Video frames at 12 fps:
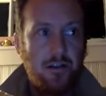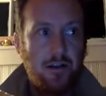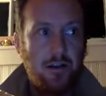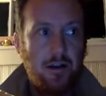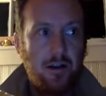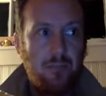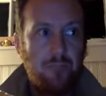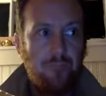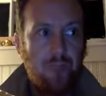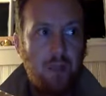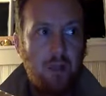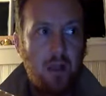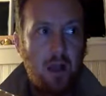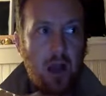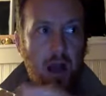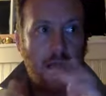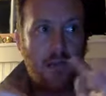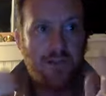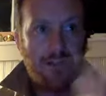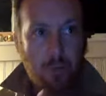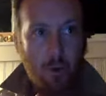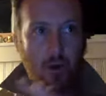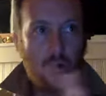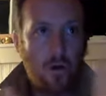I
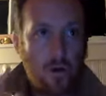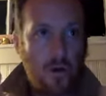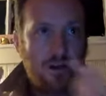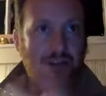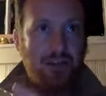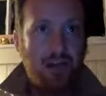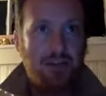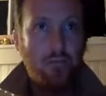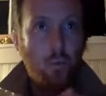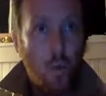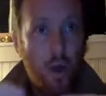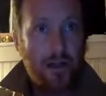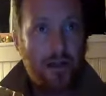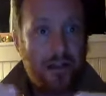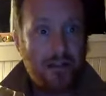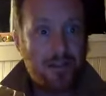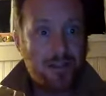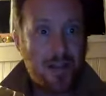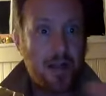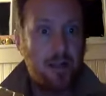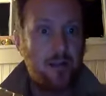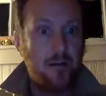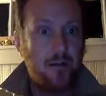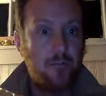support or criticize what he is saying,
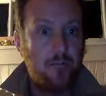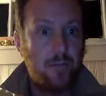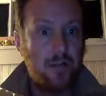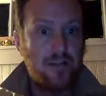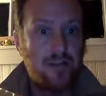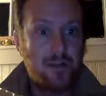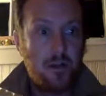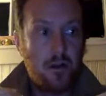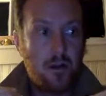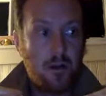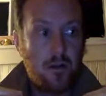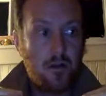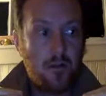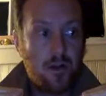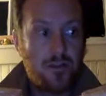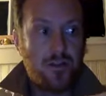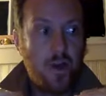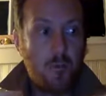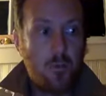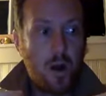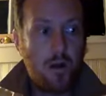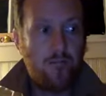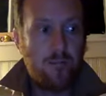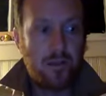because there is no
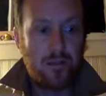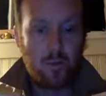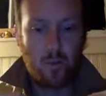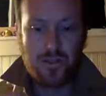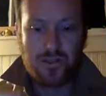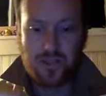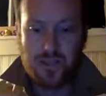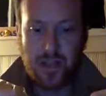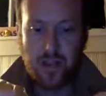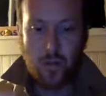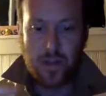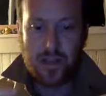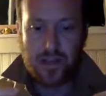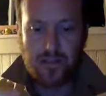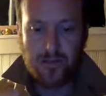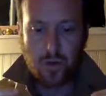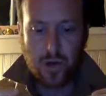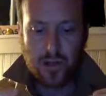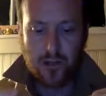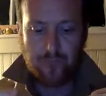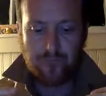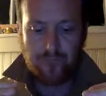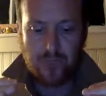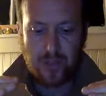part of me that wants to take away his right
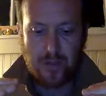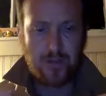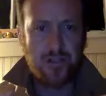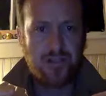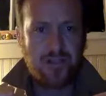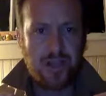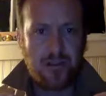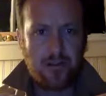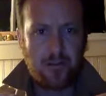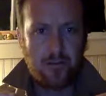to dissent.